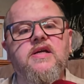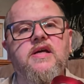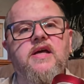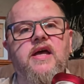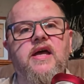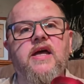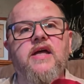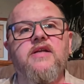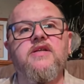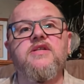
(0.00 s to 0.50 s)

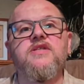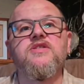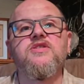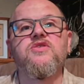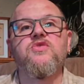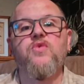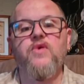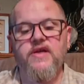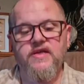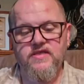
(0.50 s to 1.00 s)
and just
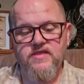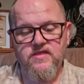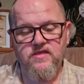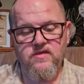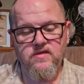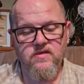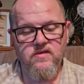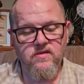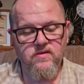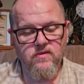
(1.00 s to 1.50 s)
twist.
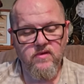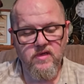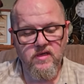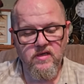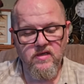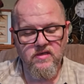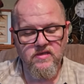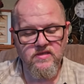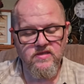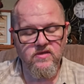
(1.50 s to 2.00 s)

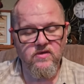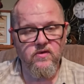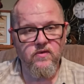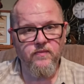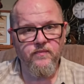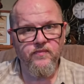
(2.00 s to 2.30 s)
Okay, so